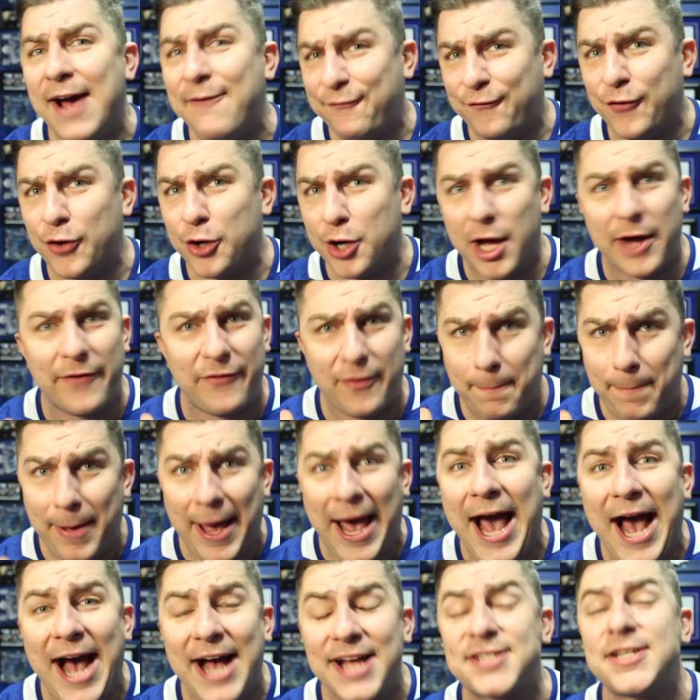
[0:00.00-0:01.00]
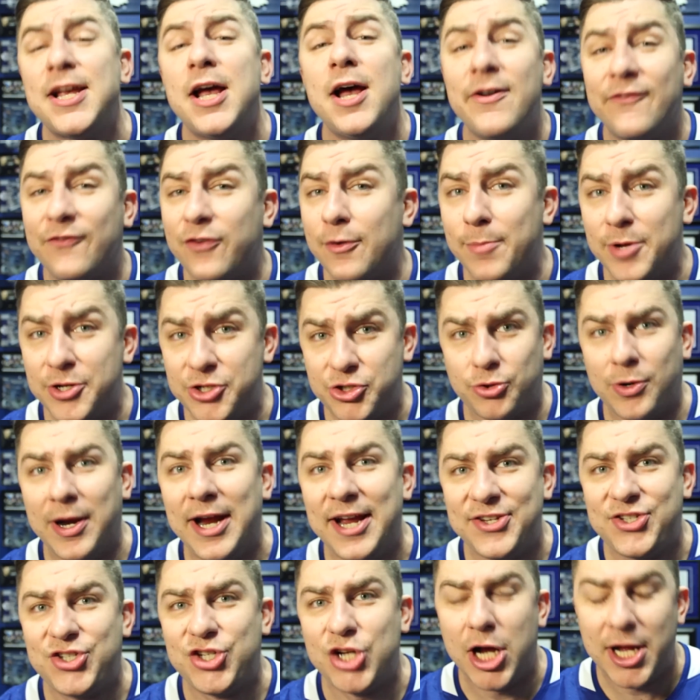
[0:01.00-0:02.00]
effort of a pass from
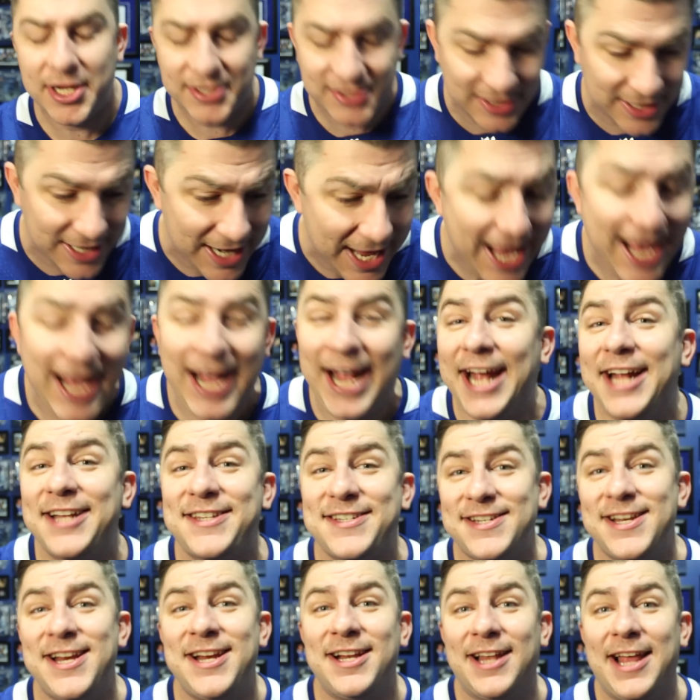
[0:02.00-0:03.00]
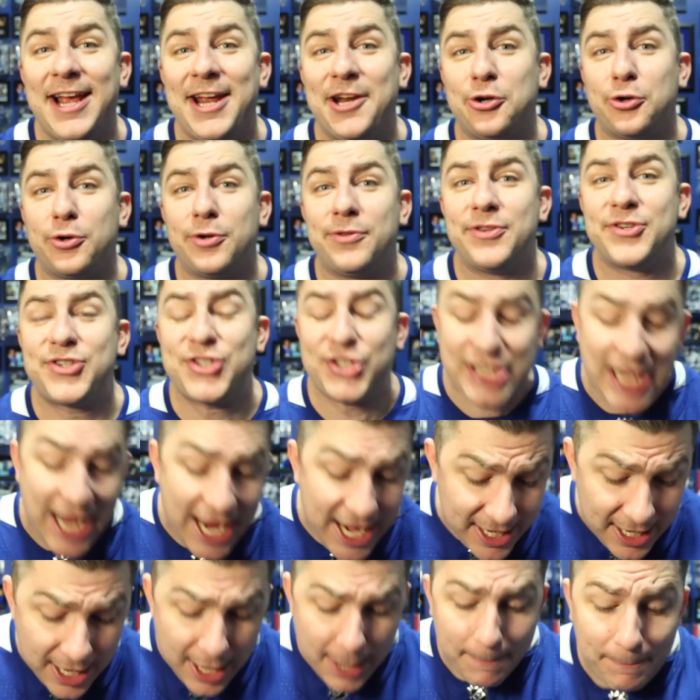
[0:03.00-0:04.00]
Andreas Johnsson. Hits Nylander in the
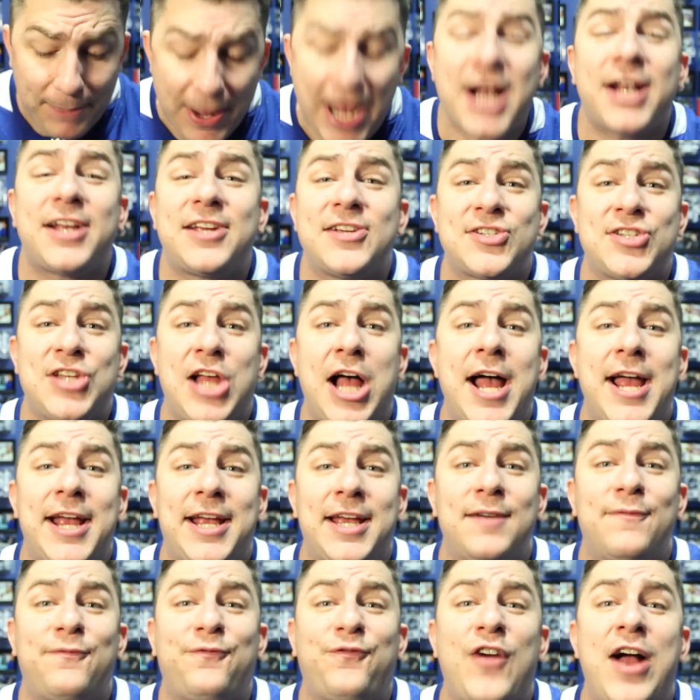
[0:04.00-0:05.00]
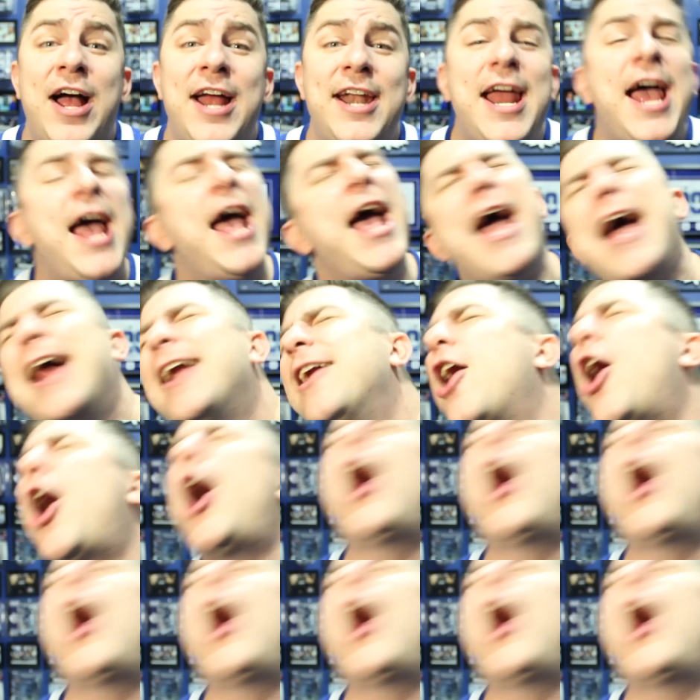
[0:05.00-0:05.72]
skate. Puck is lying in front, and